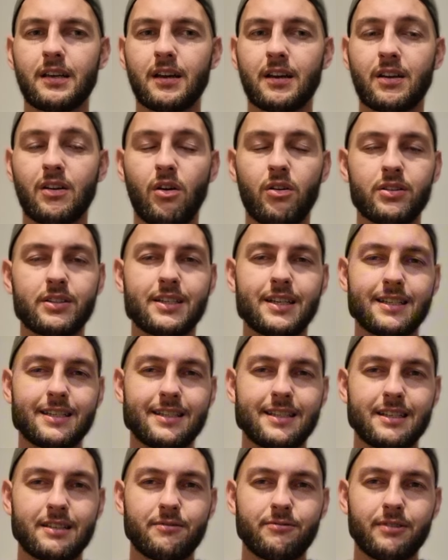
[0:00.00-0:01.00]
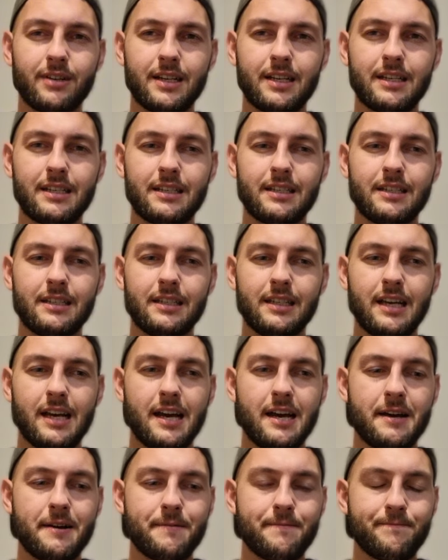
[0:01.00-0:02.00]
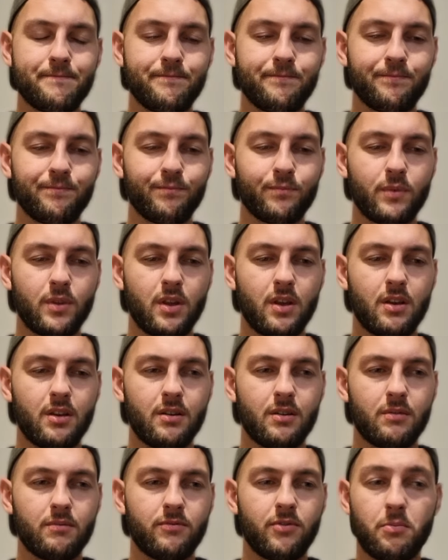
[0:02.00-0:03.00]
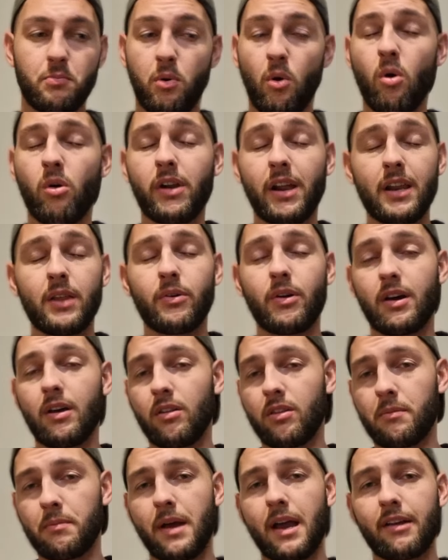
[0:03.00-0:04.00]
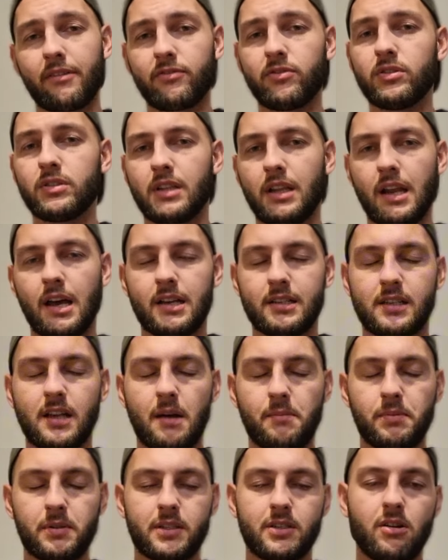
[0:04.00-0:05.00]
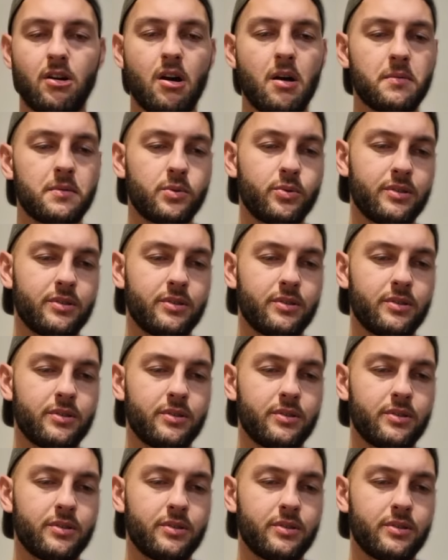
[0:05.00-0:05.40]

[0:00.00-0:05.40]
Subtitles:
contest that's been for Port anyway on the back foot the last couple of times.